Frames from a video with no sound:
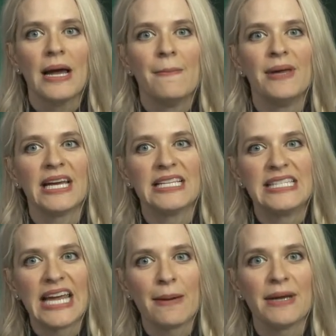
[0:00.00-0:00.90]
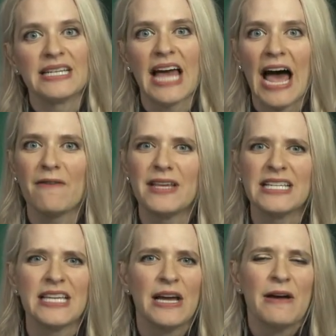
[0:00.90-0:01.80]
be examined, have
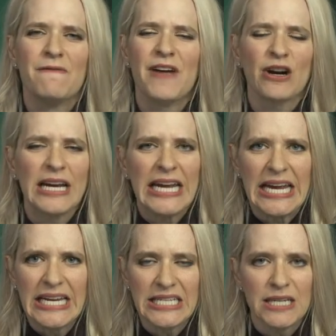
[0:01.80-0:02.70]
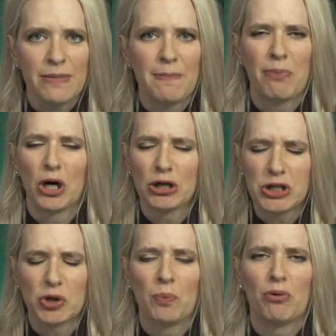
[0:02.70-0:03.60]
these very intimate,
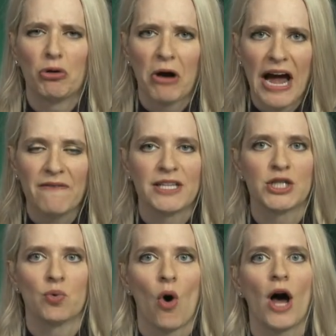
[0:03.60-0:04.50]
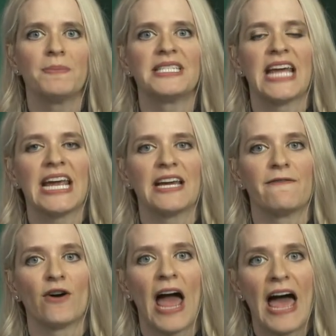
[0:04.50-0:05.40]
personal, private swabs taken
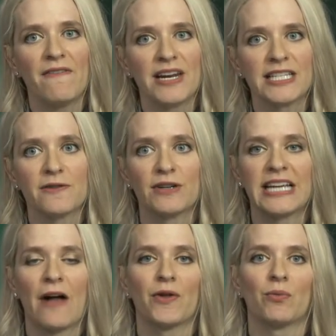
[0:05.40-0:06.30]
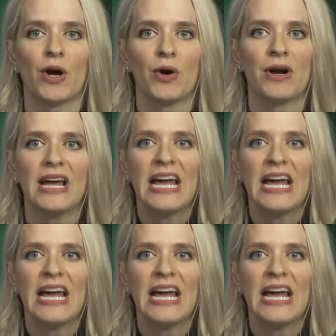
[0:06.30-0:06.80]
for evidence for down the road.